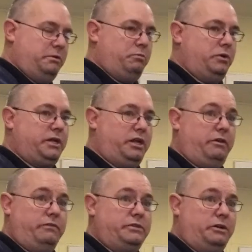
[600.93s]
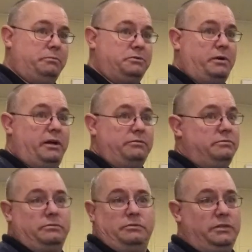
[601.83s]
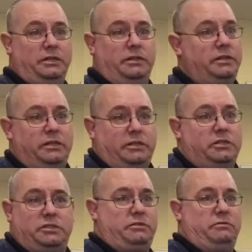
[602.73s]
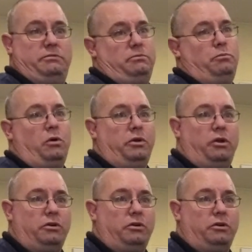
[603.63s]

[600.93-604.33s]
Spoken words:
been working overtime as well, and it just one.